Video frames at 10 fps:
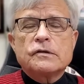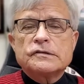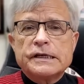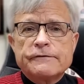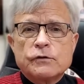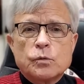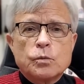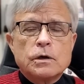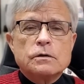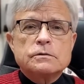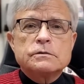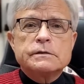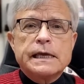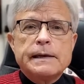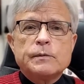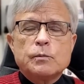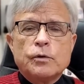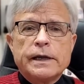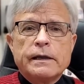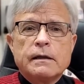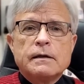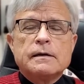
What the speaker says: the Savior of the world who came to bring